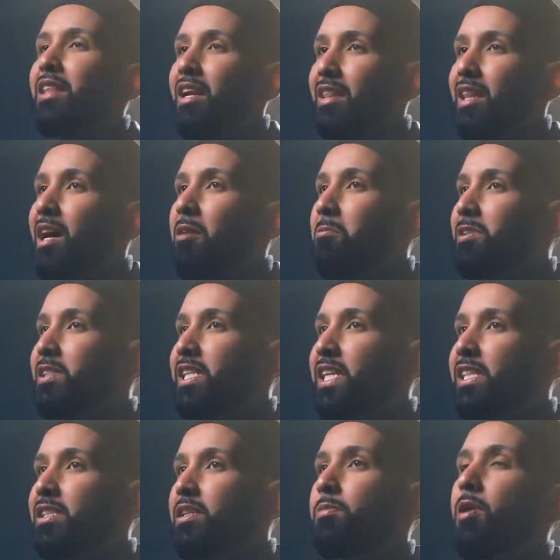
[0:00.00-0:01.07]
Then Allah will
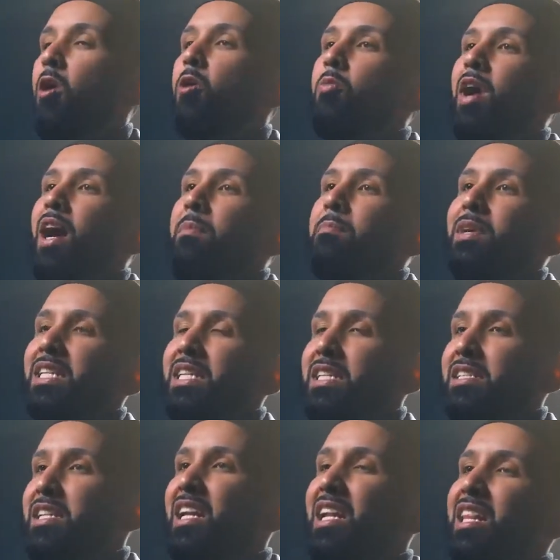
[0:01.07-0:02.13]
say to him, O Muhammad,
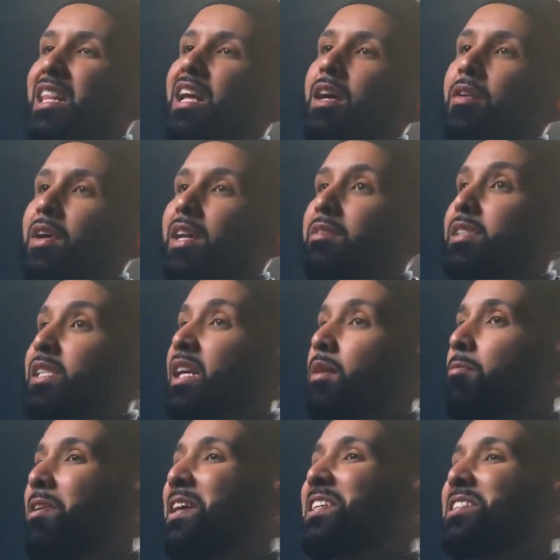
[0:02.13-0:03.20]
sallallahu alayhi
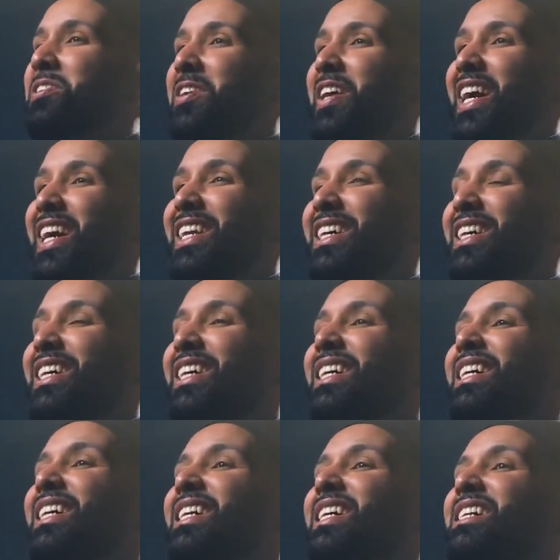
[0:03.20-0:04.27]
wasallam, raise your head,
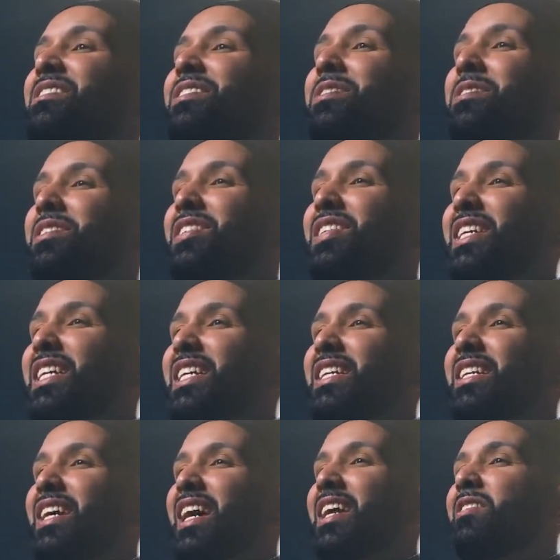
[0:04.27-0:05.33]

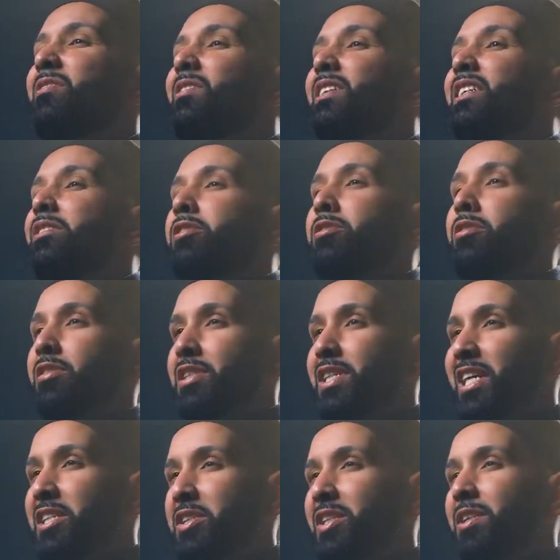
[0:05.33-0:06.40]
intercede, and your
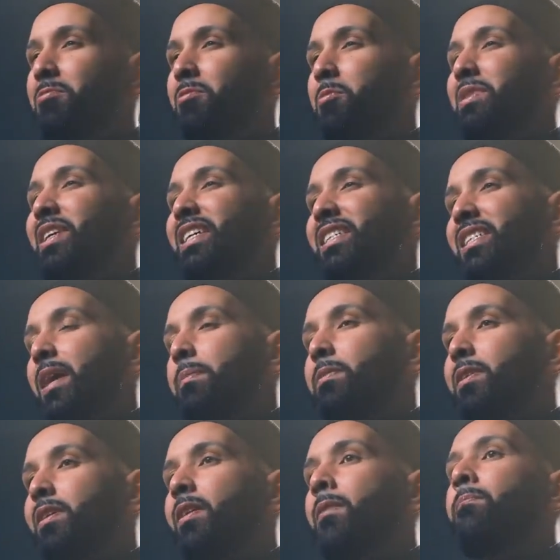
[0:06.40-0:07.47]
intercession will be
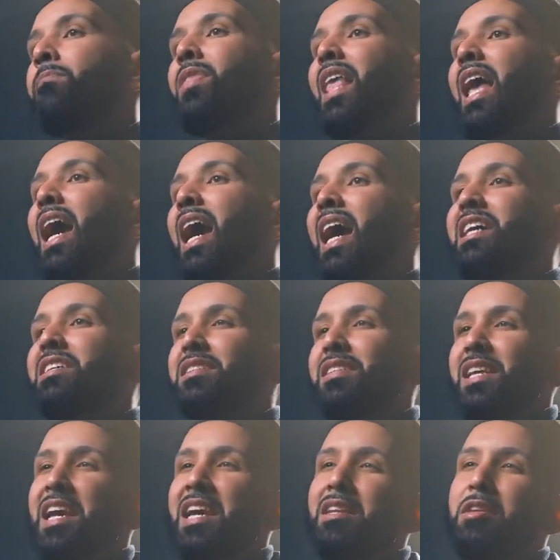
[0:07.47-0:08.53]
accepted.
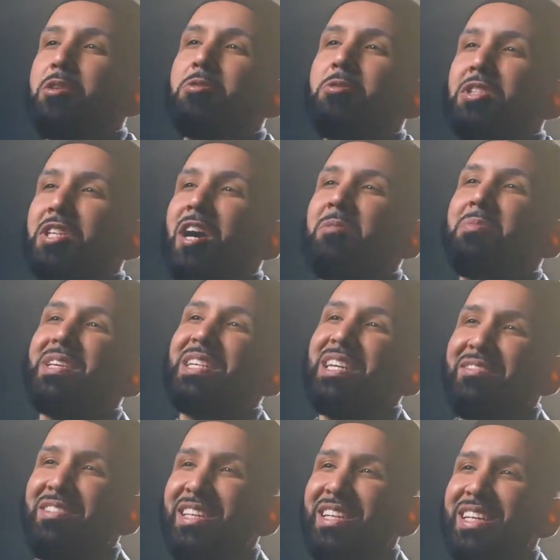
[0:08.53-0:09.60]
Ask, and you shall be
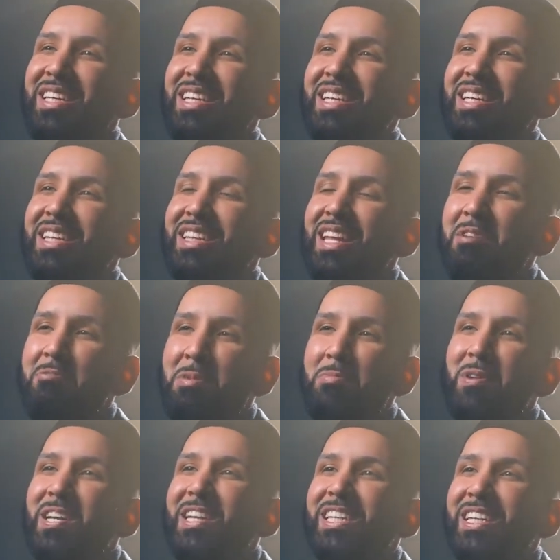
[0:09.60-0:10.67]
given. Then we
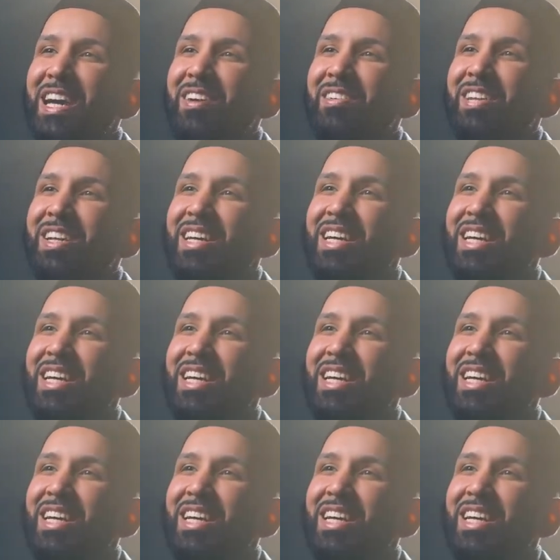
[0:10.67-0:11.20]
break it down.